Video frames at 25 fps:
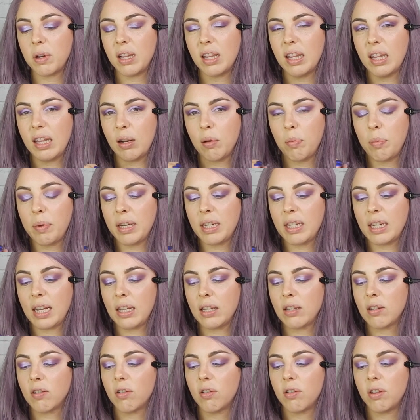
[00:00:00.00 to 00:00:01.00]
a little bit
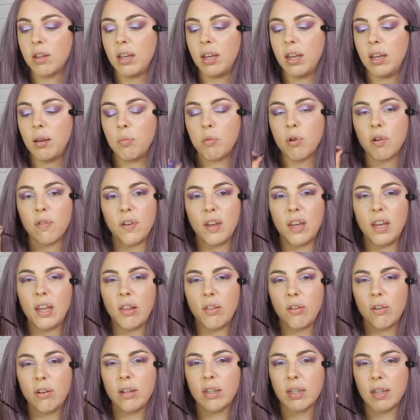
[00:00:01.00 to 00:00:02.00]
denser. The Morphe
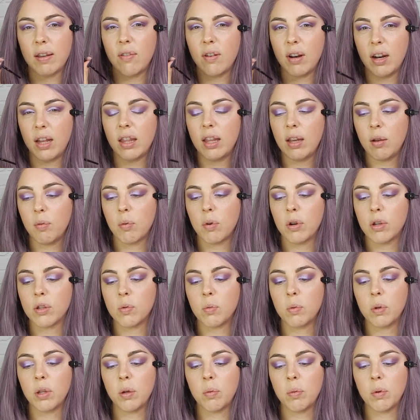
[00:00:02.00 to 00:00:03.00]
E37 I think works
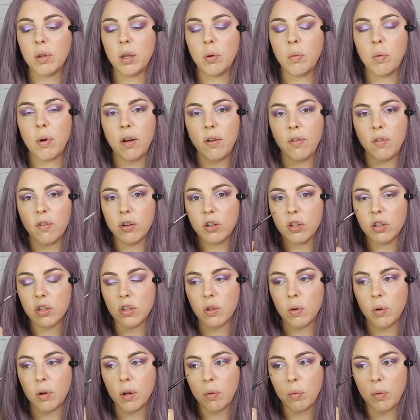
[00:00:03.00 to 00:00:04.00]
really well for just
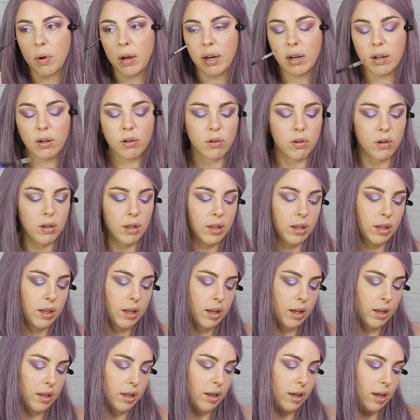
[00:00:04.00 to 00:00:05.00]
going right underneath
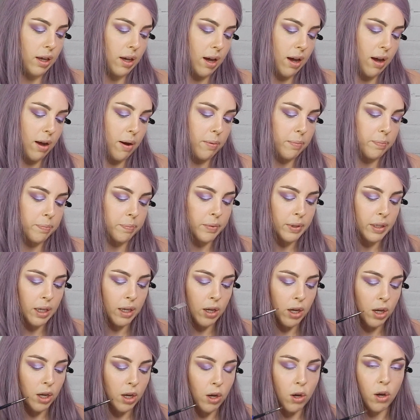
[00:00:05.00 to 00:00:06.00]
the
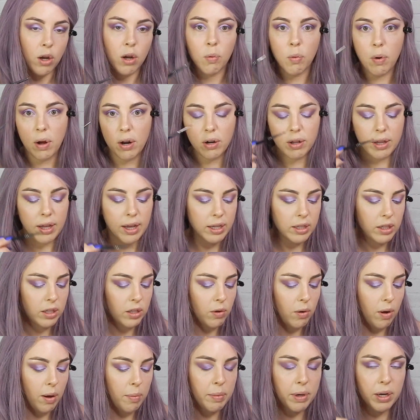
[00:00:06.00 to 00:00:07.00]
waterline.
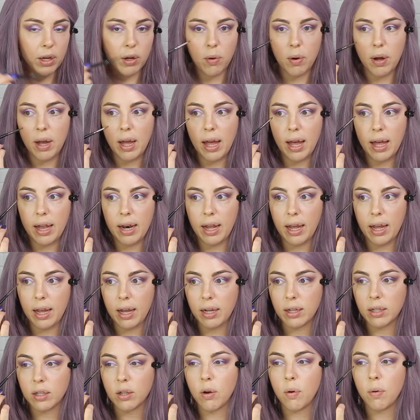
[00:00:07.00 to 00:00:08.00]
So I'm going to go ahead
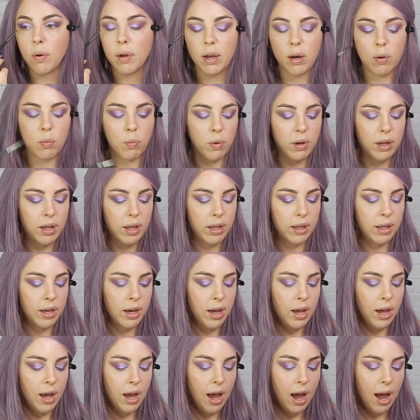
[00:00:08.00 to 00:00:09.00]
and go in with,
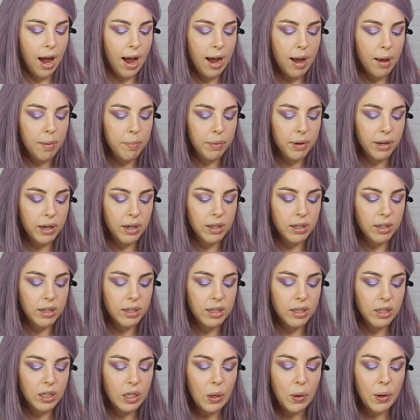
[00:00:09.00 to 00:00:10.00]
I'm going to
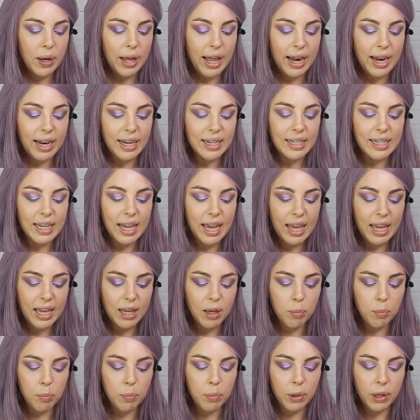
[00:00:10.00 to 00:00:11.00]
go ahead and
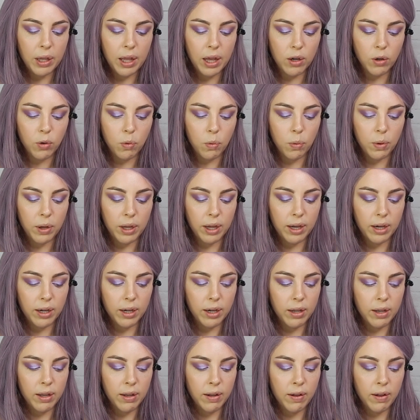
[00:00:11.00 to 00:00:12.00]
take Blood Queen.